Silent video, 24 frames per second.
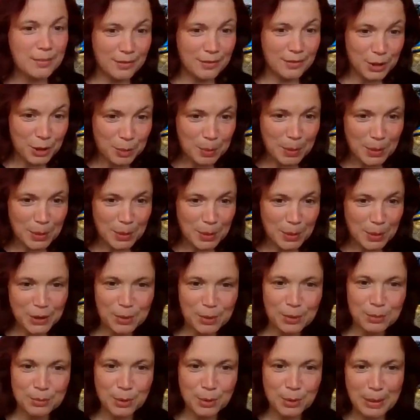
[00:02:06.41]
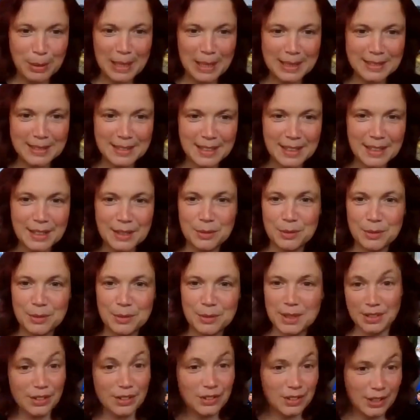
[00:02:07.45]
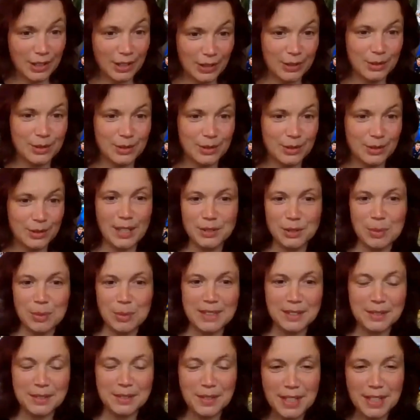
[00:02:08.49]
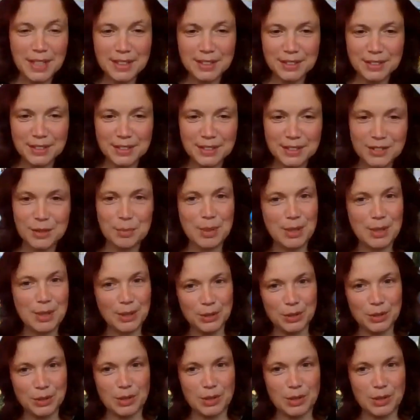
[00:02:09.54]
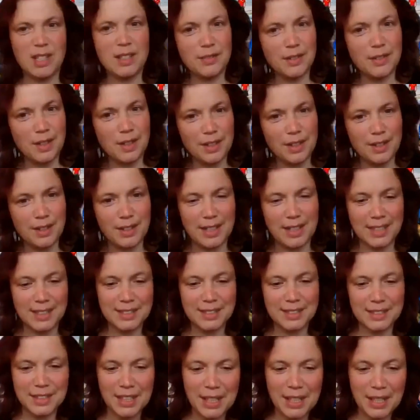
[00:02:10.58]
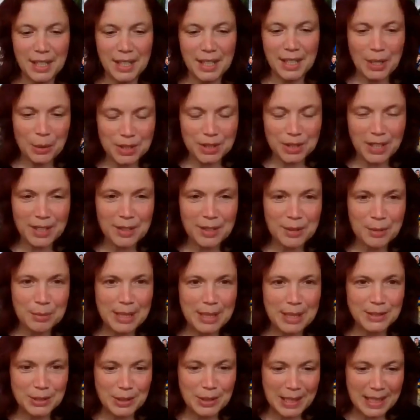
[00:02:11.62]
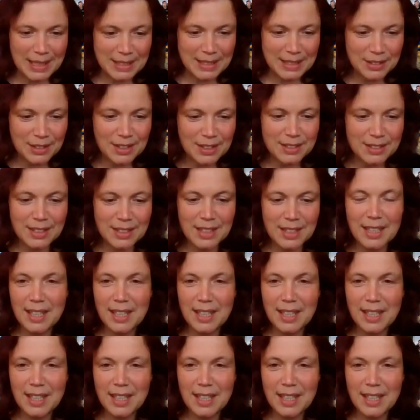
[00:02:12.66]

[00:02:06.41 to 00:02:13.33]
Responsible Mobility, which does include automated vehicles, but also a lot of other things, which I come back to later on.